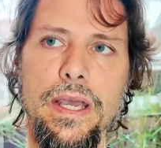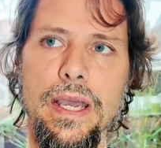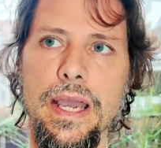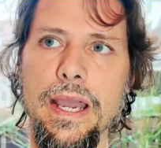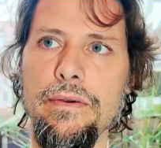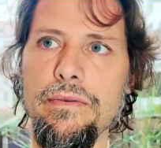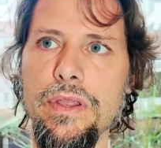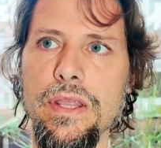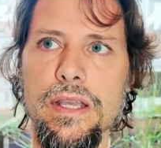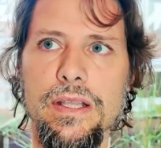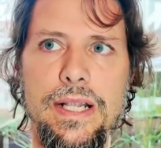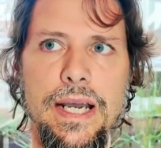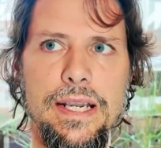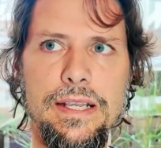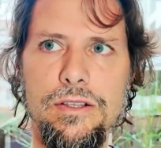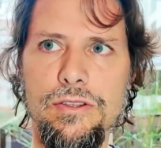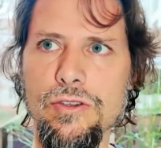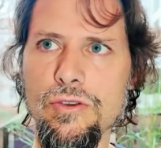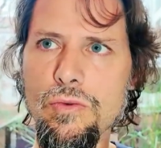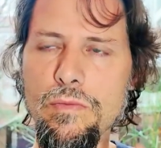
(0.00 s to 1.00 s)
Everything
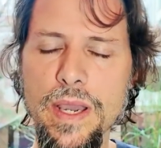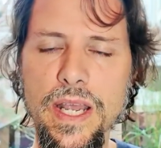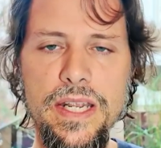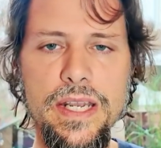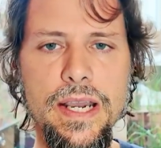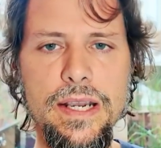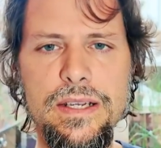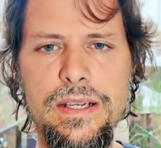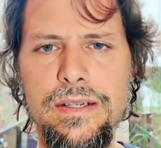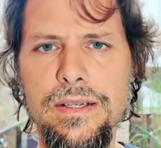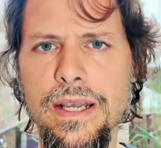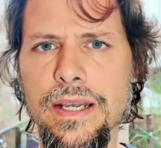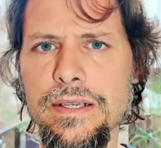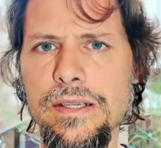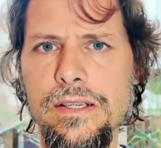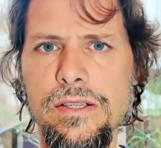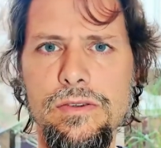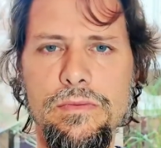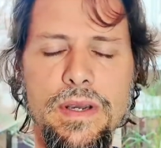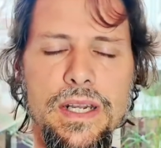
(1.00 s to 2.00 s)
like too many
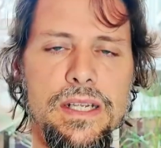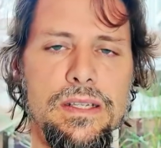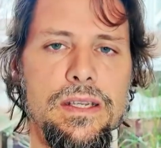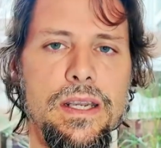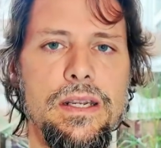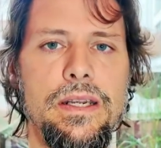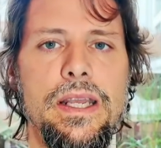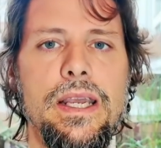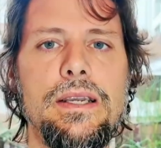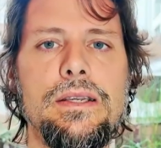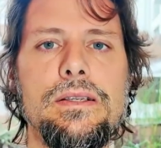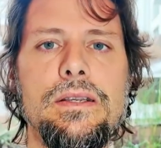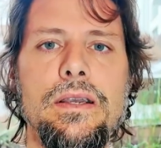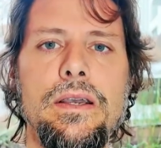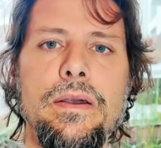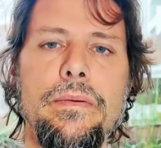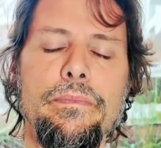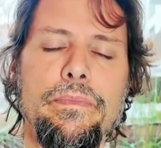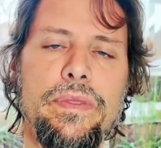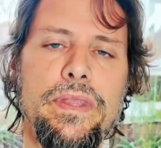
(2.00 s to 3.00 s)
exercises, too many techniques.
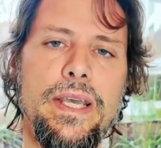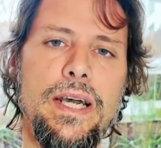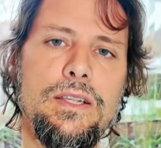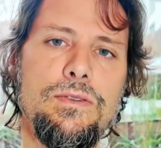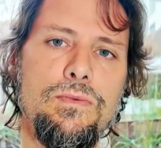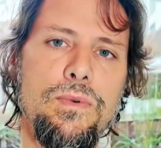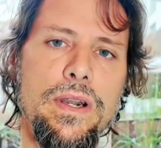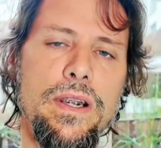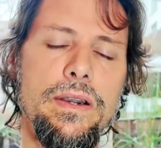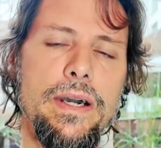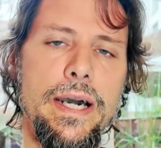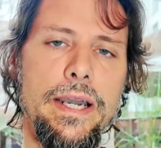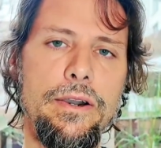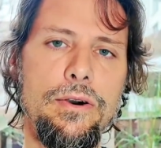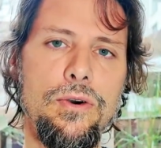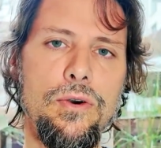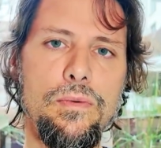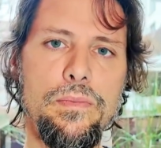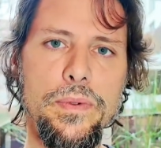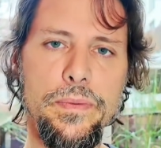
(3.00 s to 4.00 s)
That's where I
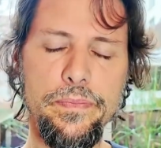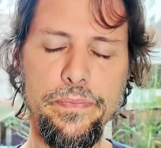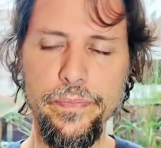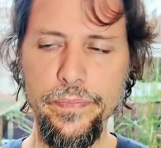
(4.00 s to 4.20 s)
hope